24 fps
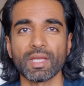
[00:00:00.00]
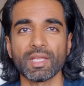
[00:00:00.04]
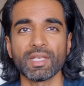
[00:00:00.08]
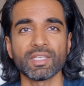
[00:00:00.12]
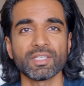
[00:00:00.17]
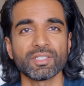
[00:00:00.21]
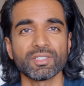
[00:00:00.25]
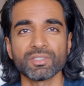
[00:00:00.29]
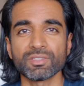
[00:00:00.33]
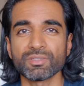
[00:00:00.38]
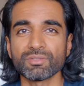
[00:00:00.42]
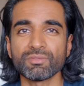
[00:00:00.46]
And
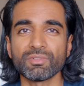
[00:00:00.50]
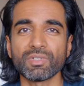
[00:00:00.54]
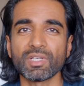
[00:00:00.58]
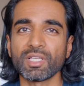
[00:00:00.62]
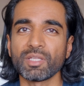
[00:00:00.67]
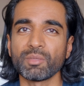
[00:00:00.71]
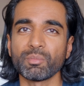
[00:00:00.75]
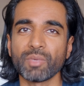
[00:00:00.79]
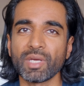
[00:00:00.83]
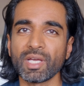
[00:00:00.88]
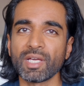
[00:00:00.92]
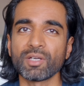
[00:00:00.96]
it doesn't
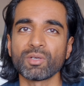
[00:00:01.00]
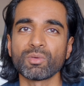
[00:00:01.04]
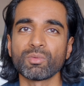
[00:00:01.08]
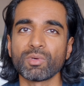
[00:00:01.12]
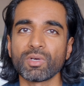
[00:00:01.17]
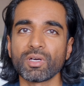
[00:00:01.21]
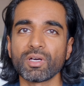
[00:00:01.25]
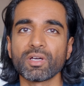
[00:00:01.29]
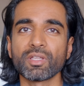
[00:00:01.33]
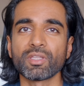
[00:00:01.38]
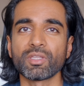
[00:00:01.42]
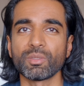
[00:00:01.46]
really matter
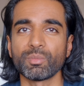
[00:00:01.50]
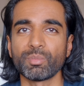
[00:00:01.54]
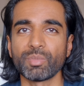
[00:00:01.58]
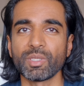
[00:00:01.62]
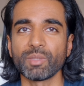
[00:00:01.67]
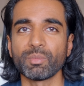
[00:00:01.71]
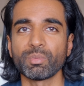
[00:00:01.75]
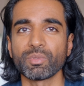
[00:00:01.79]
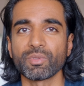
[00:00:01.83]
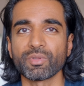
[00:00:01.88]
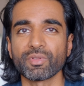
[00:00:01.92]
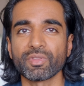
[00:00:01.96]
what other
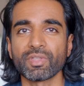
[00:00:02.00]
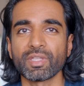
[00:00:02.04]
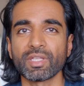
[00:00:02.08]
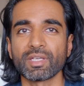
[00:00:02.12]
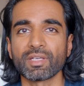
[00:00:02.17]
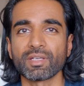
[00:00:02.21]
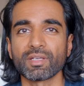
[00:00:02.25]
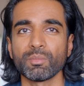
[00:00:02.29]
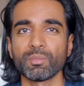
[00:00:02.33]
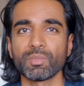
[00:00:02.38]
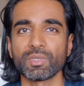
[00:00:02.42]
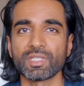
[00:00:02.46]
people
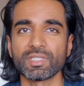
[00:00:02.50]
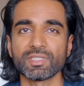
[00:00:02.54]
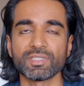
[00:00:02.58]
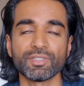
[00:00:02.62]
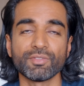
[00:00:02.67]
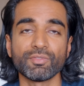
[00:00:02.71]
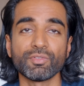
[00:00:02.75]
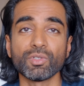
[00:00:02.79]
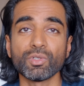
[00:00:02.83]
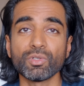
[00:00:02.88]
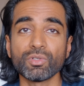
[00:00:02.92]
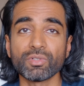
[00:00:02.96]
think, because
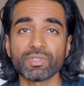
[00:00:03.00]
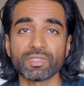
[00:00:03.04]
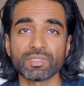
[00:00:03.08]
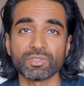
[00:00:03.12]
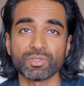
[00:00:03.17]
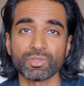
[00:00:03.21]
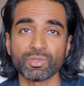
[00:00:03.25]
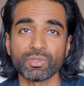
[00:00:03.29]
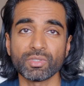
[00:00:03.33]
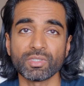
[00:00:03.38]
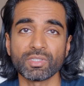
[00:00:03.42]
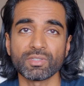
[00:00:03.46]
if you're
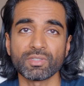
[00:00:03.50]
enjoying